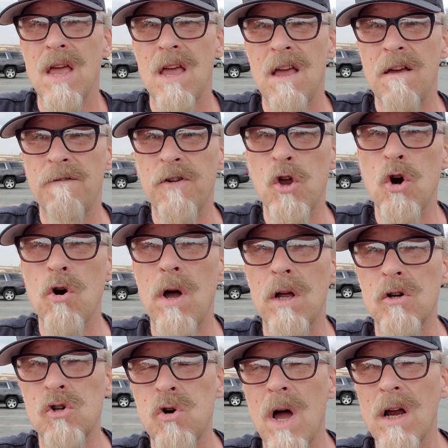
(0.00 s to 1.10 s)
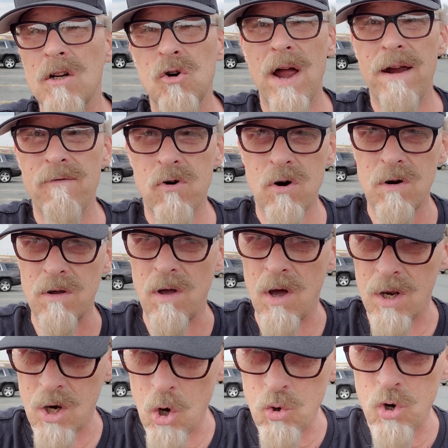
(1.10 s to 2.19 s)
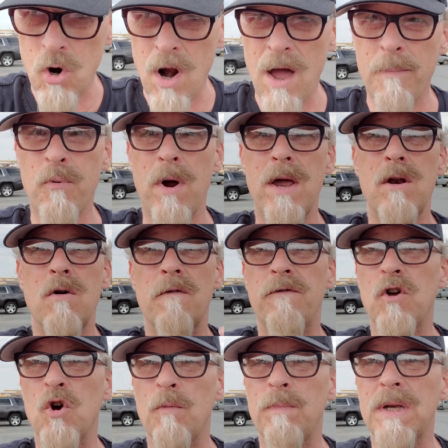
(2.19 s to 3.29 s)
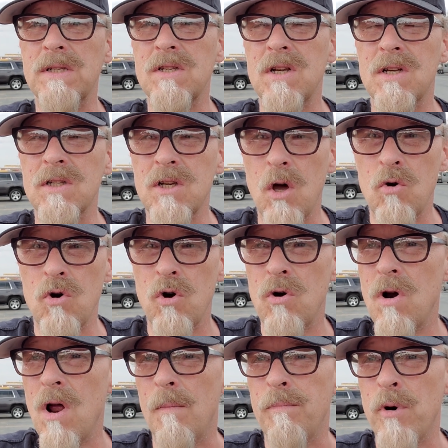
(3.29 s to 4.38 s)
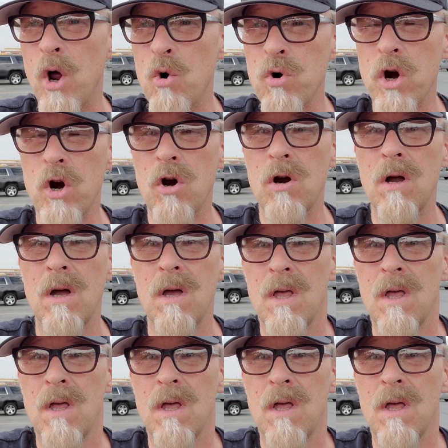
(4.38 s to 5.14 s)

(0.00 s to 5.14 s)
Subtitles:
If you're a truck driver, an owner-operator, if you're a business owner, a broker,